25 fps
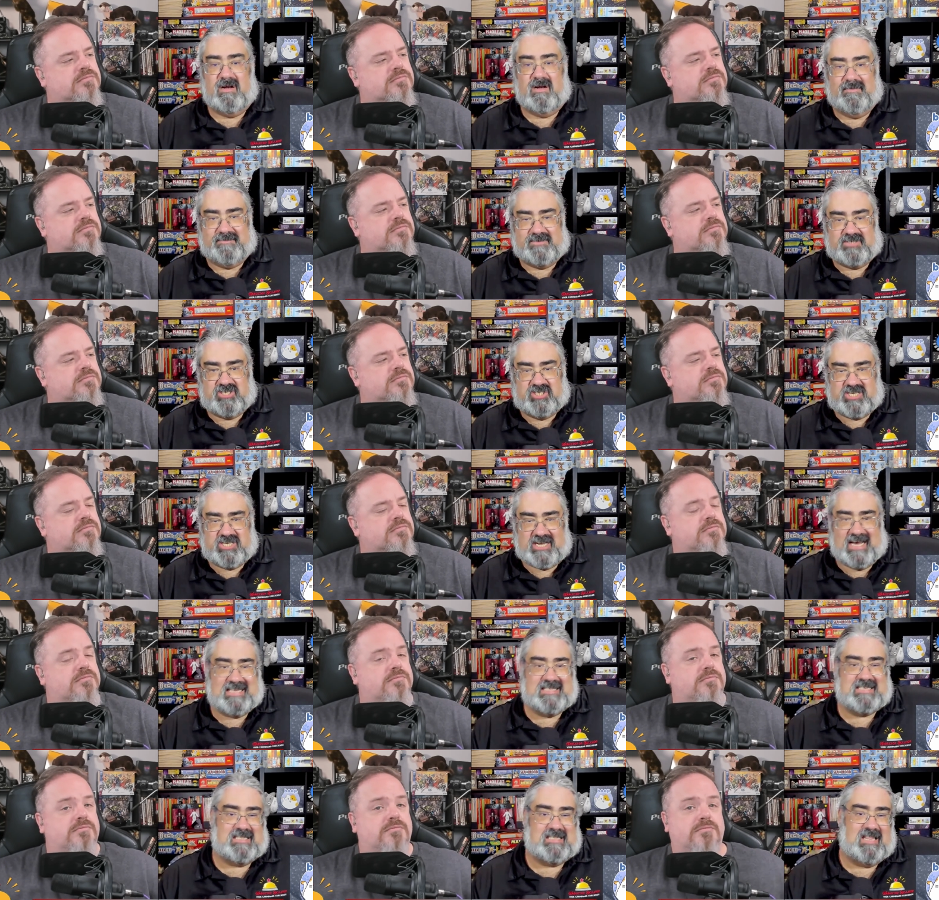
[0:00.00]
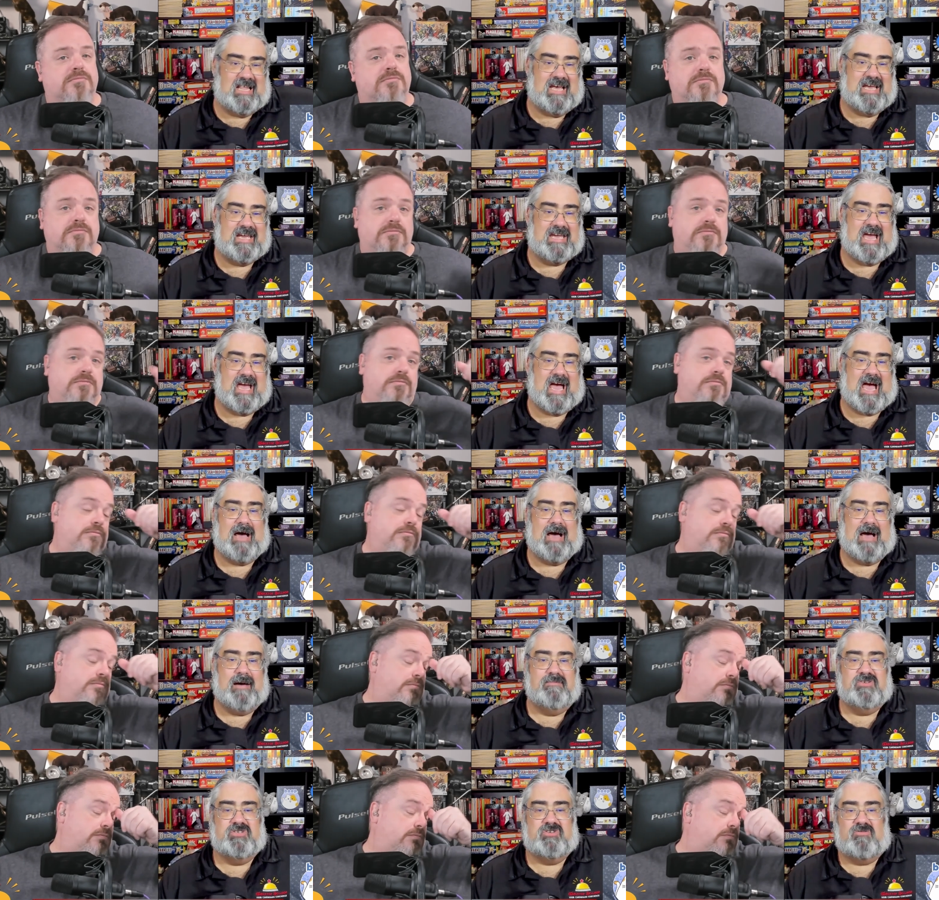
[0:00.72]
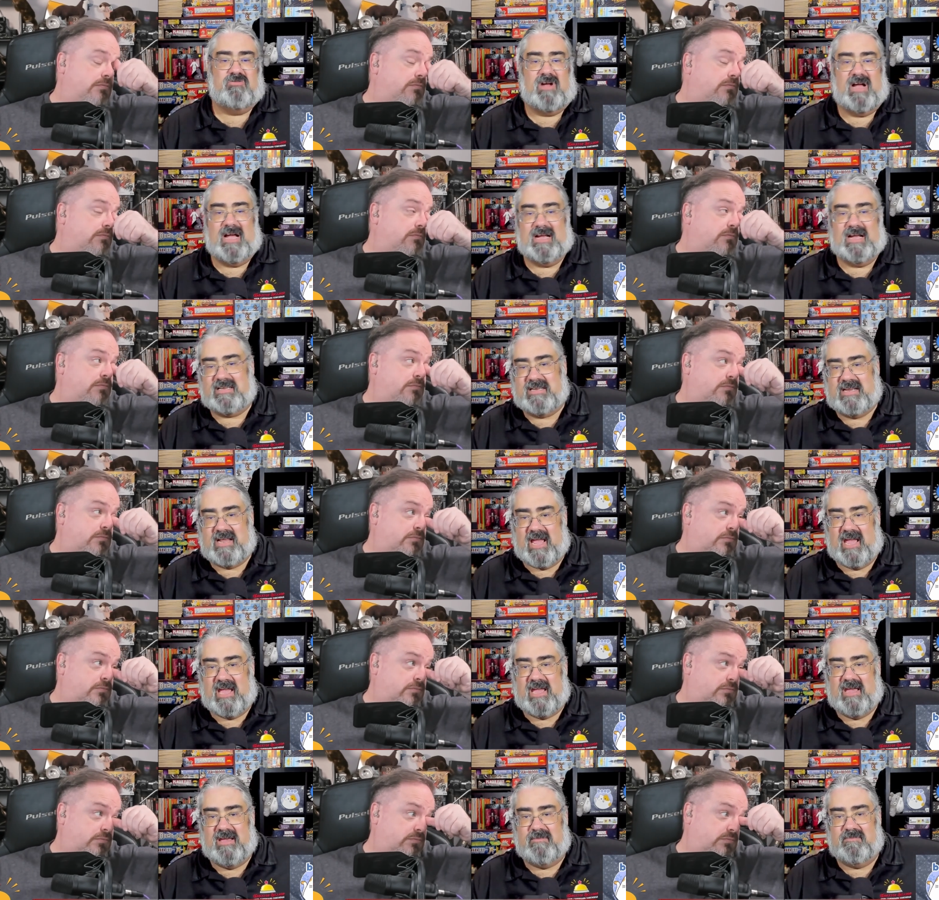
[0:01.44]
Speaker 1: of chess-like abstract
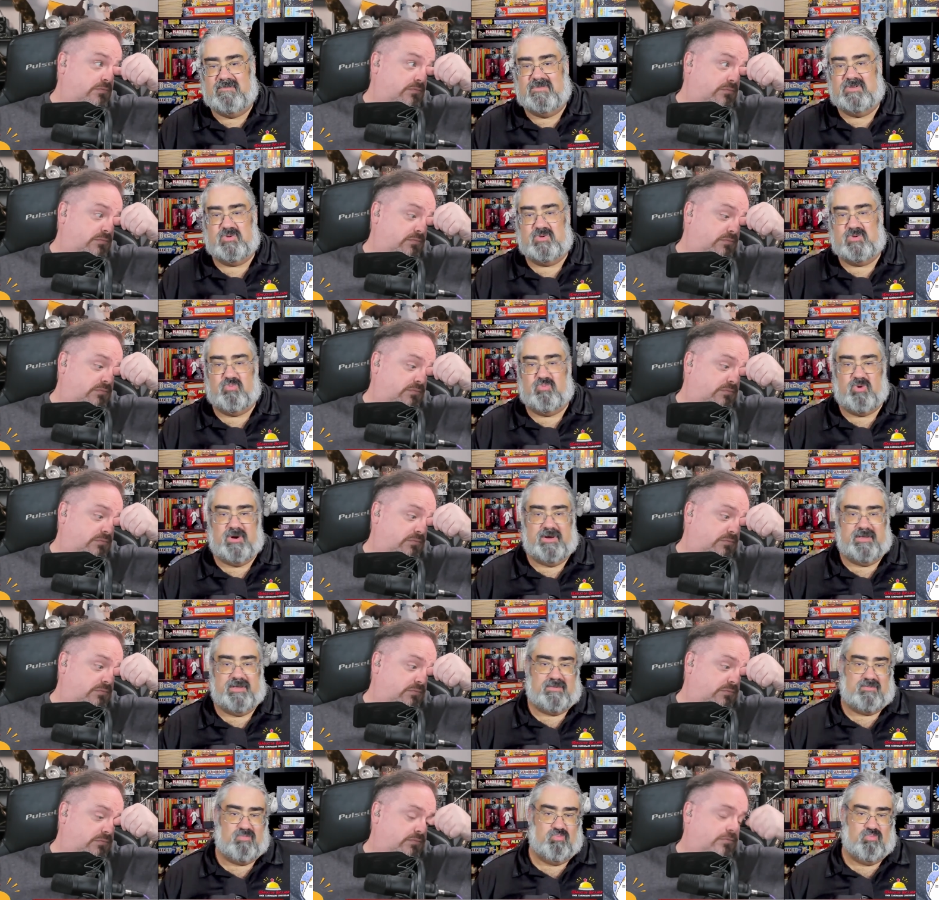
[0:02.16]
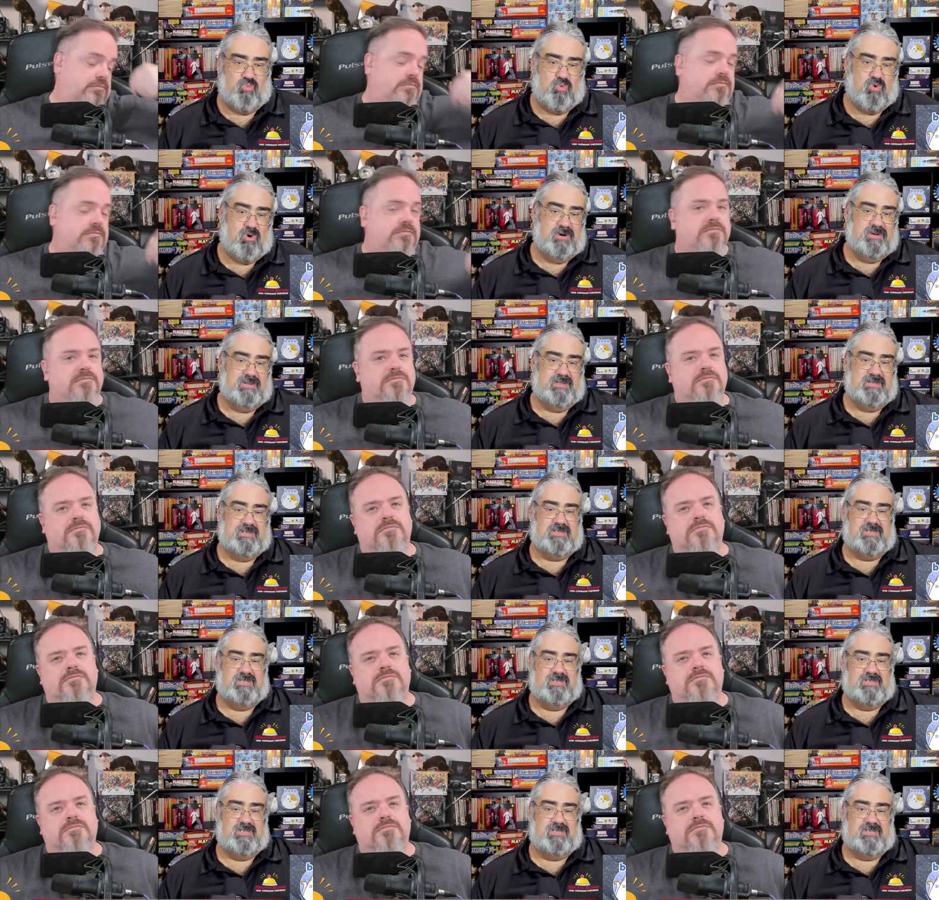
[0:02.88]
games with wood,